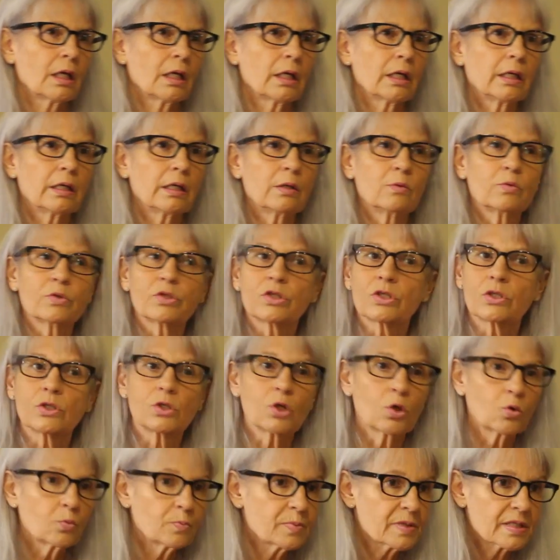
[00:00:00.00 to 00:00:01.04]
He was
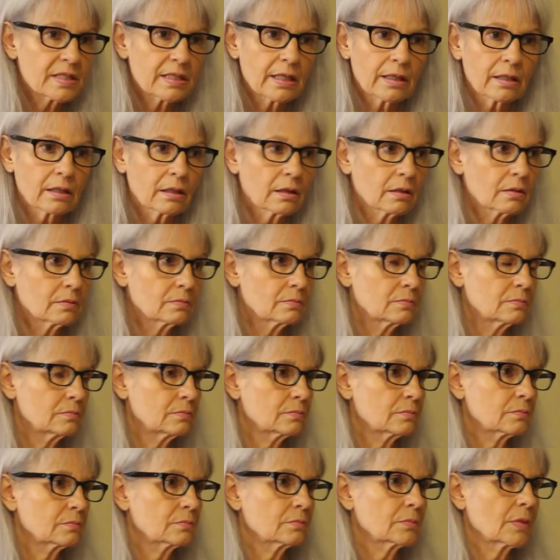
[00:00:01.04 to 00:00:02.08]
dope sick.
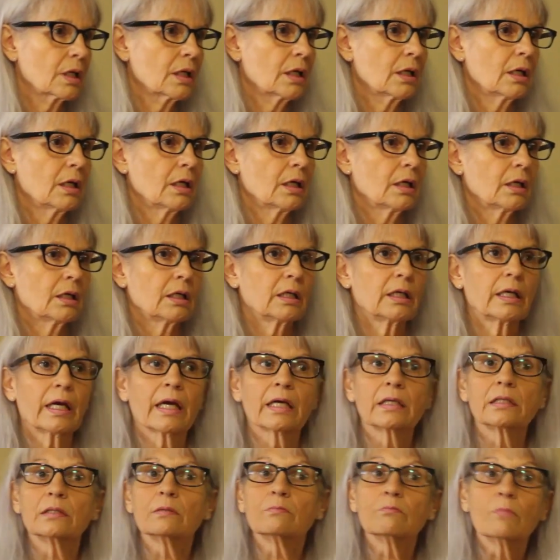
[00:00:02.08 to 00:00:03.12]
He
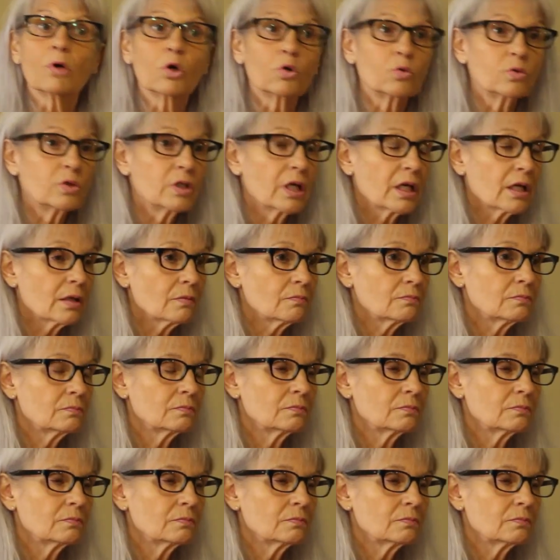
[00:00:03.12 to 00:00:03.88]
had pneumonia.